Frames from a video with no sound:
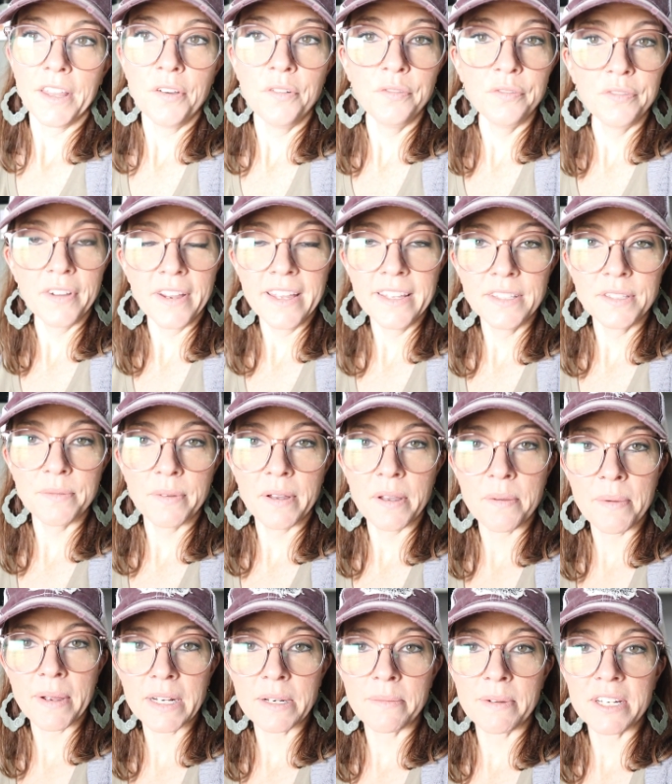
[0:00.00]
Hello friends,
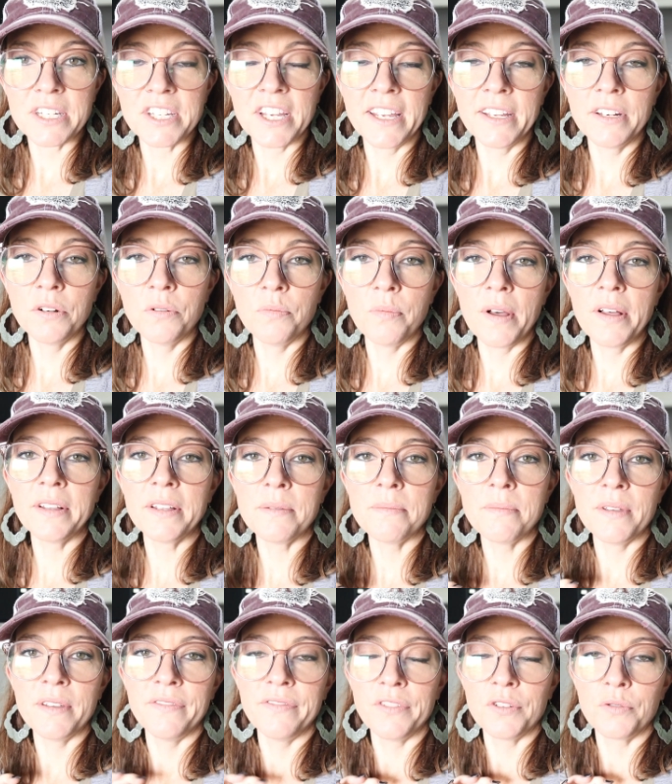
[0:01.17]
welcome back to my channel. Welcome
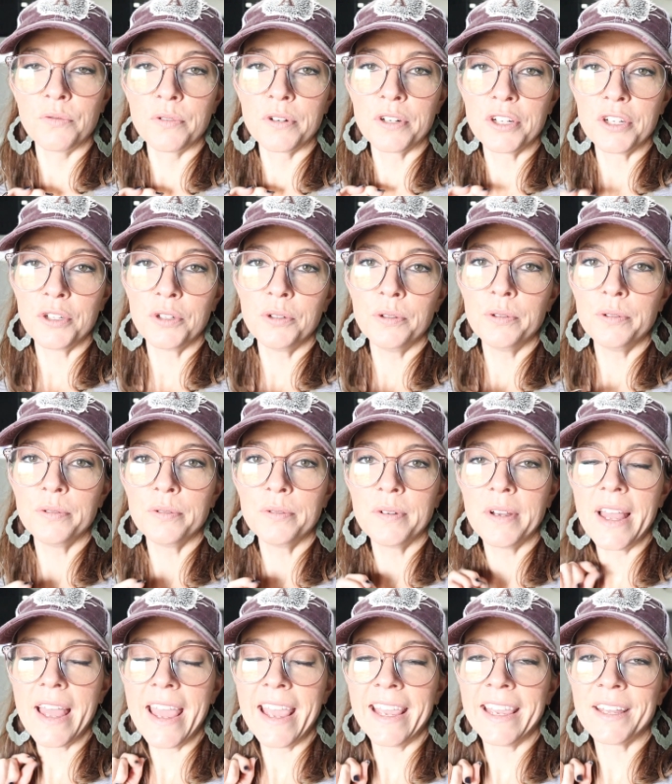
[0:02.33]
if you were new,
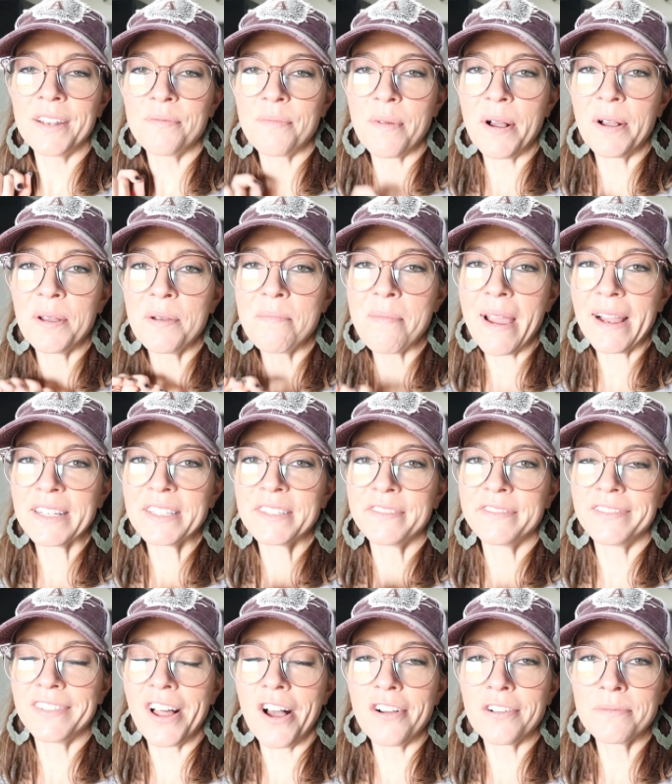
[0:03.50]
and welcome back to
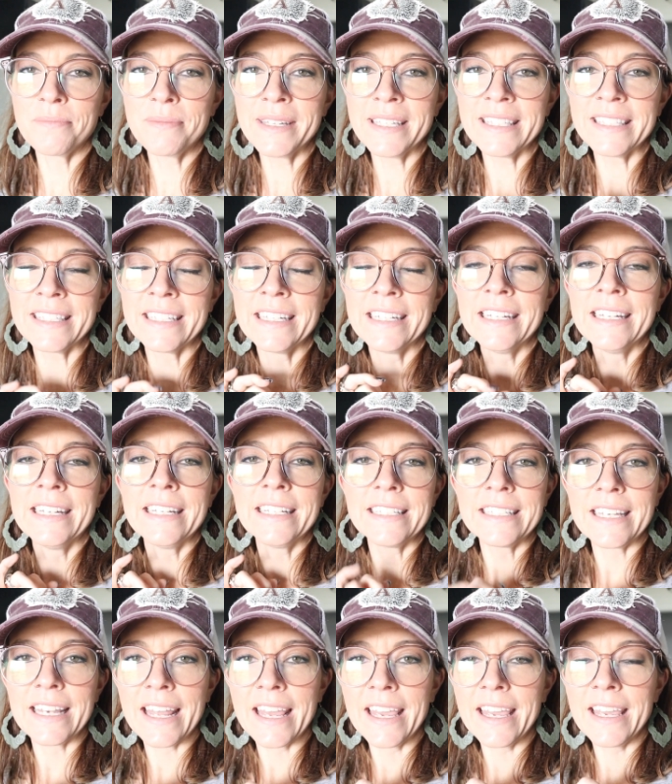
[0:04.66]
Vlogmas.
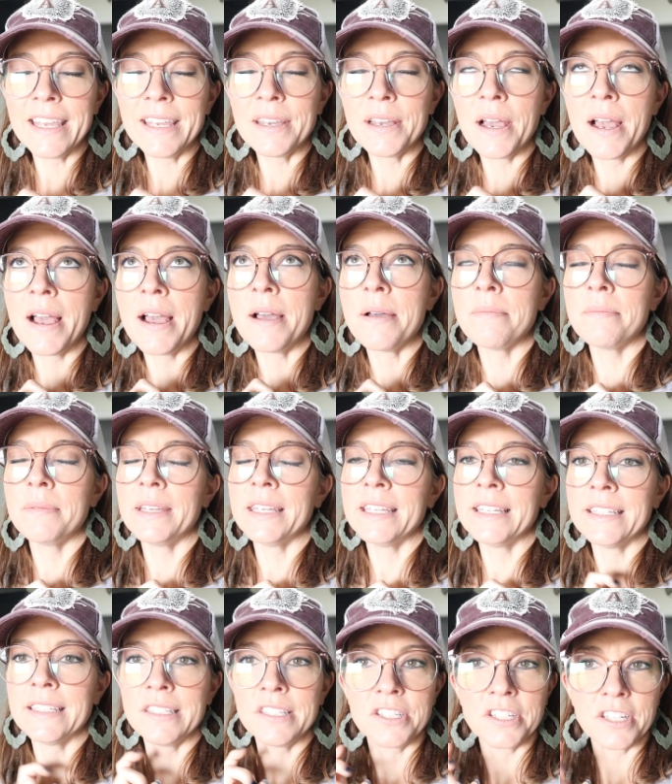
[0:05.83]
Today um,
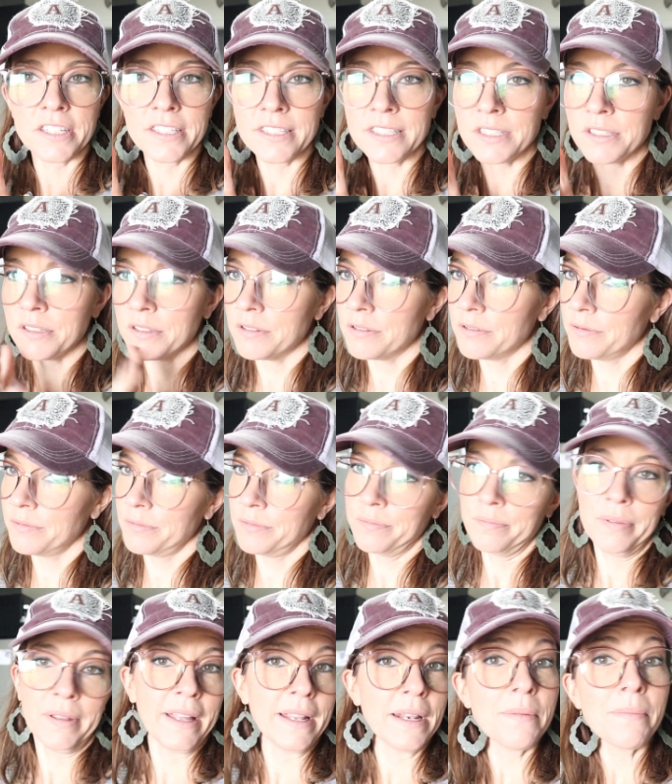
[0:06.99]
is just
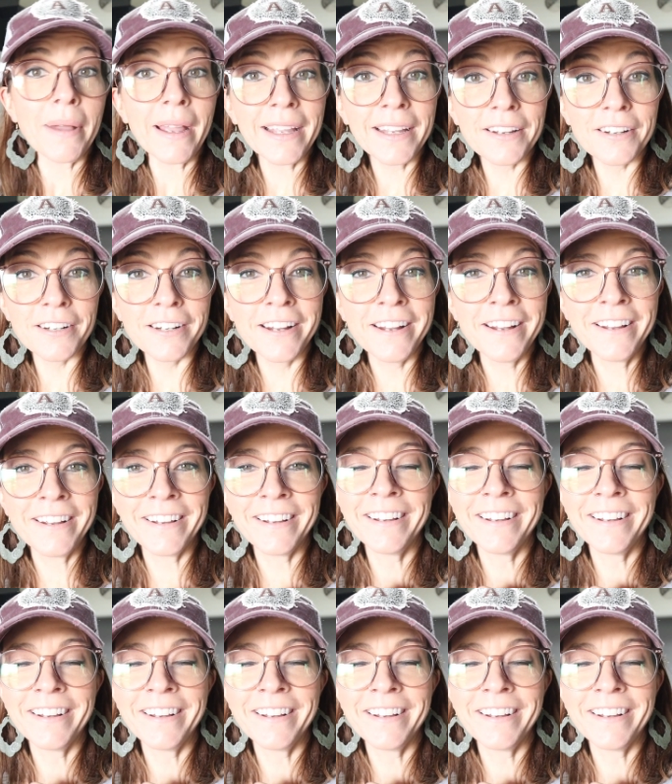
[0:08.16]
playing it by ear.